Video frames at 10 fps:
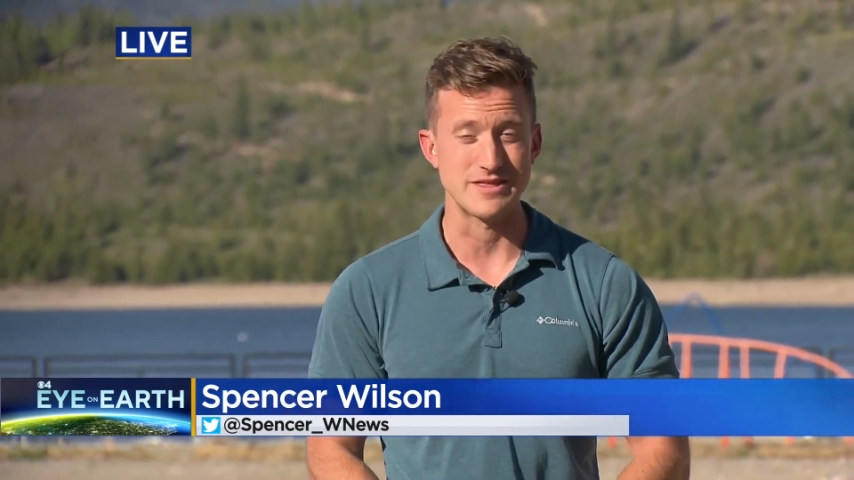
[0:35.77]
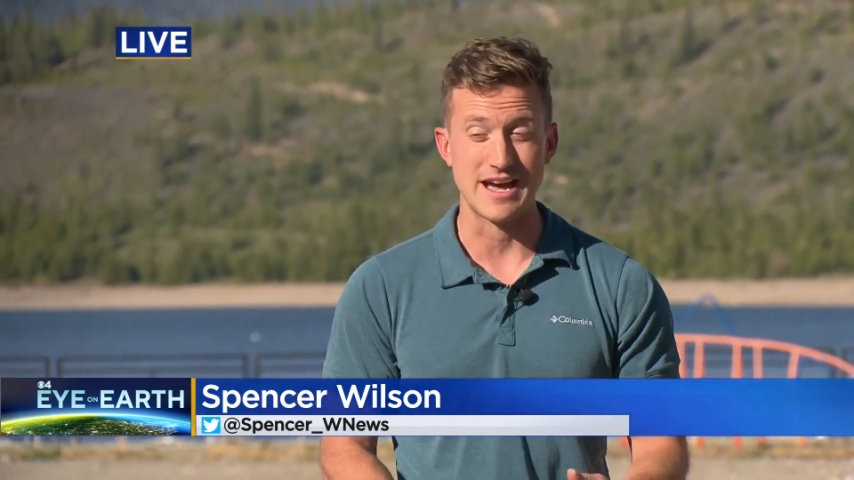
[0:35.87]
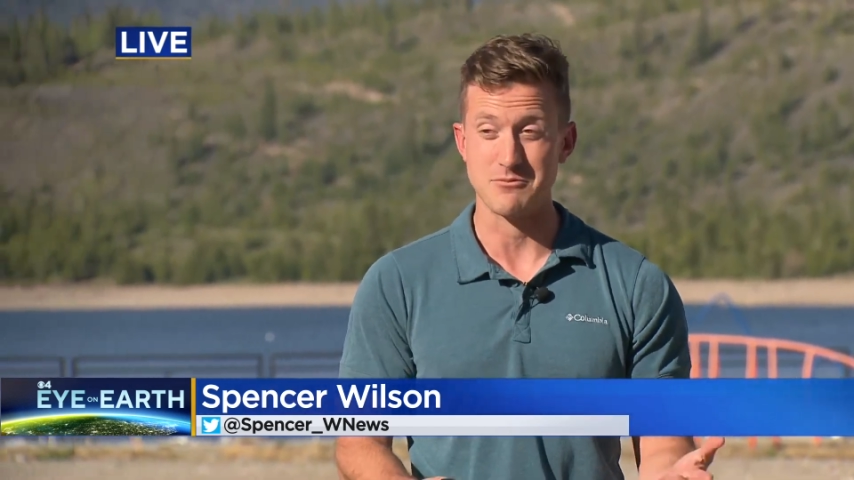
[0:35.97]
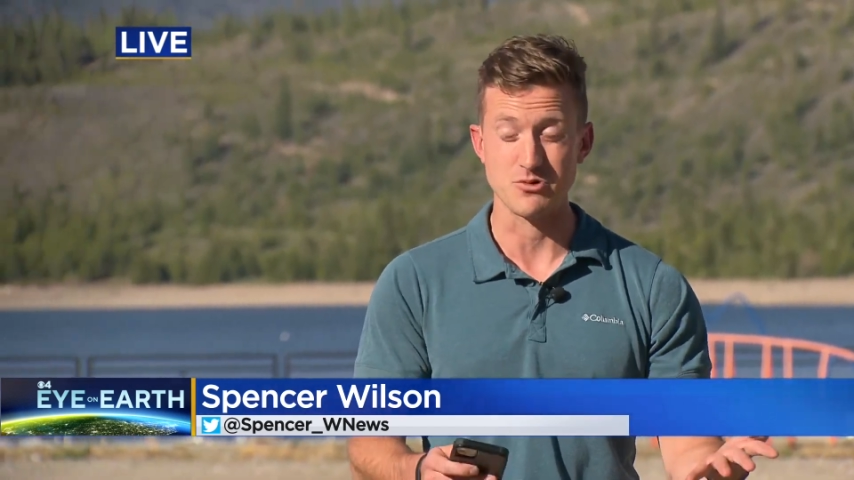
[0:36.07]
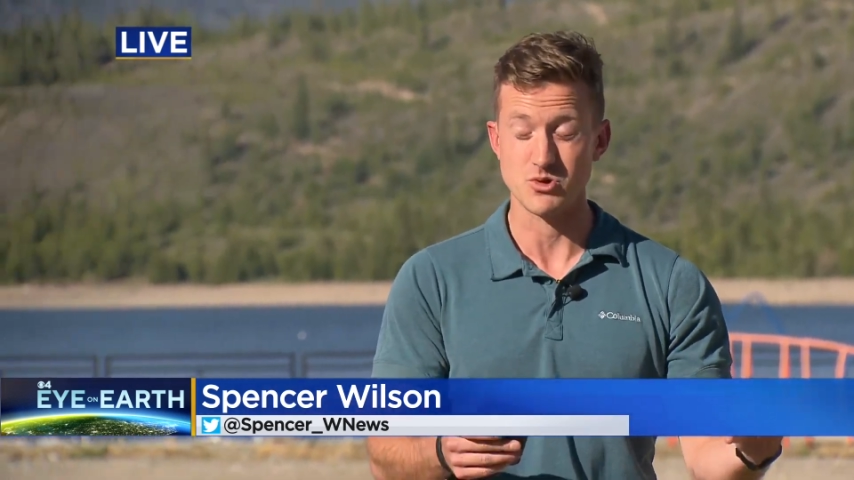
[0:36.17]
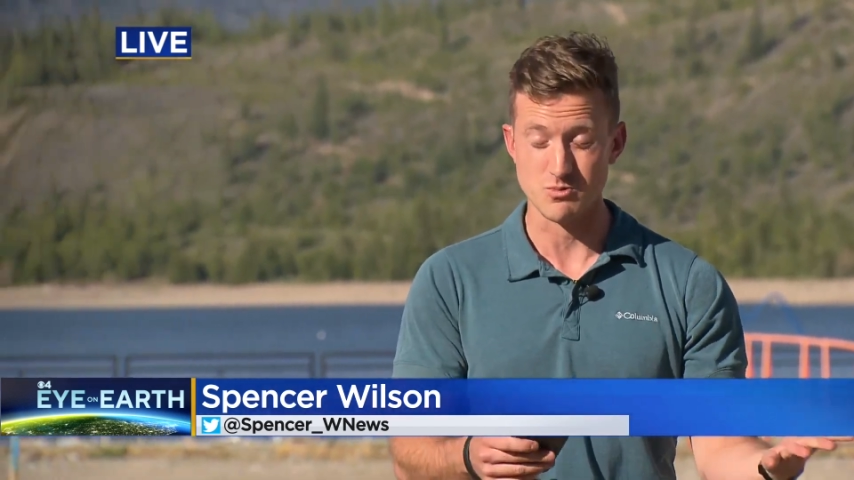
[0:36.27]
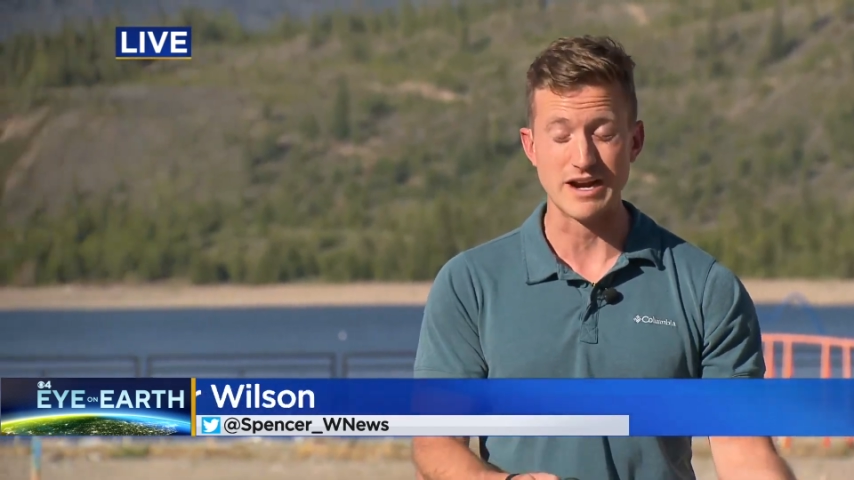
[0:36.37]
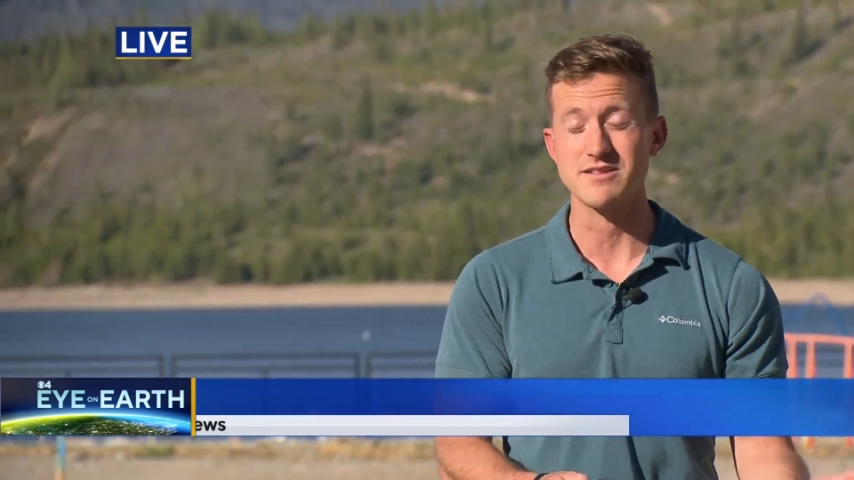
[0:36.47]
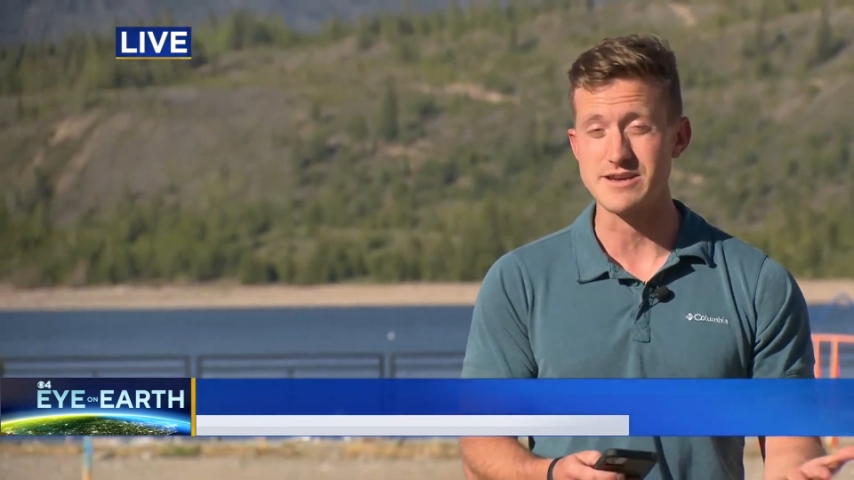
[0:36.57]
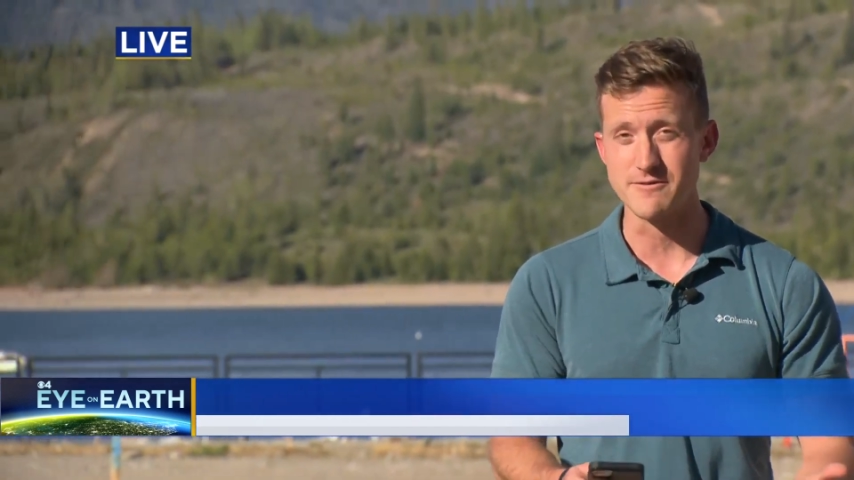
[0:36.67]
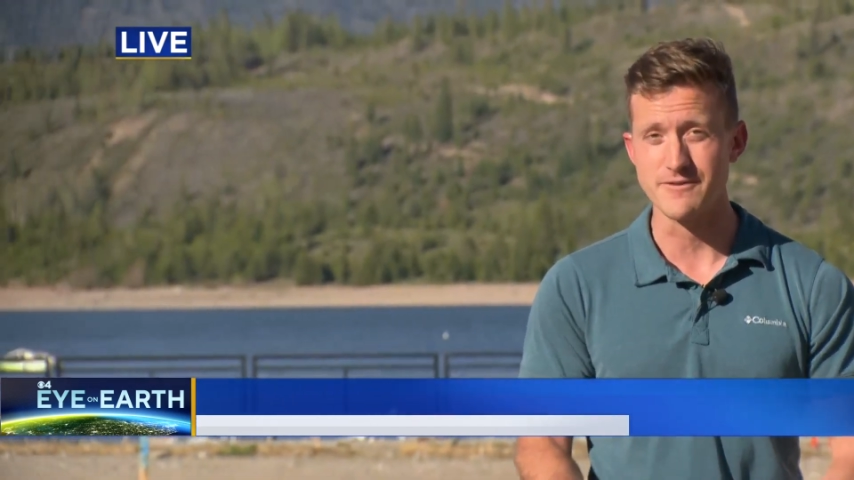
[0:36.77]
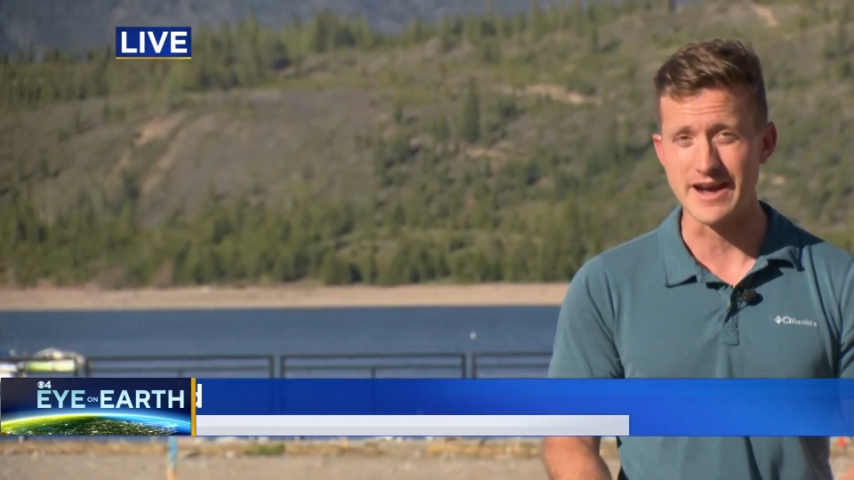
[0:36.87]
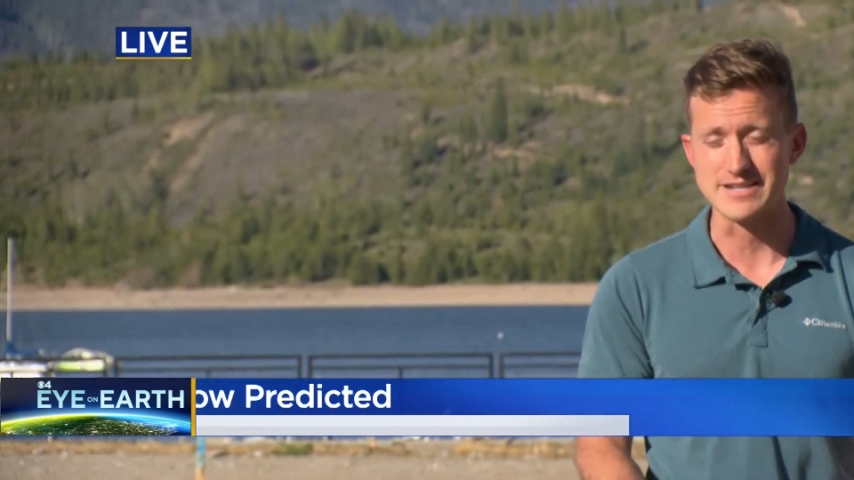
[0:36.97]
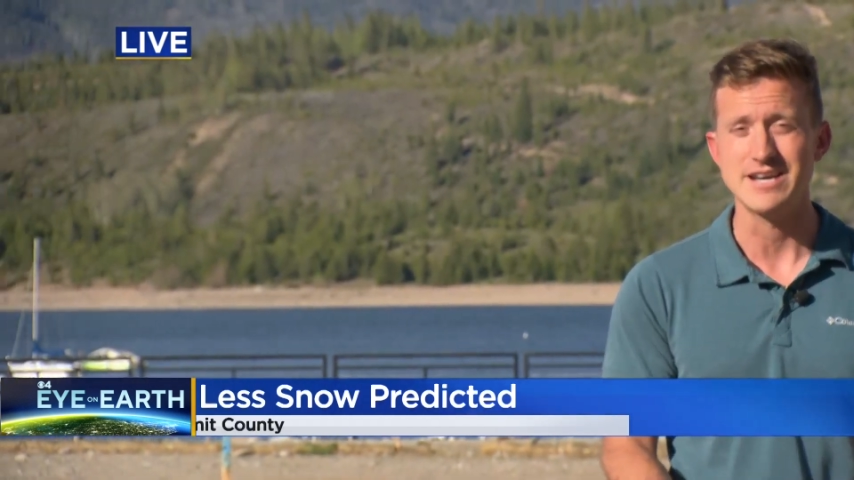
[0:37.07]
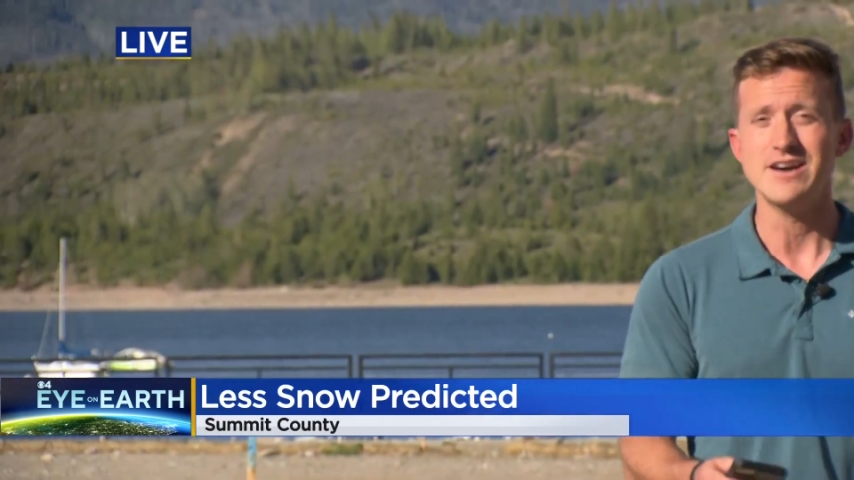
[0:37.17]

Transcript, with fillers: and that will directly affect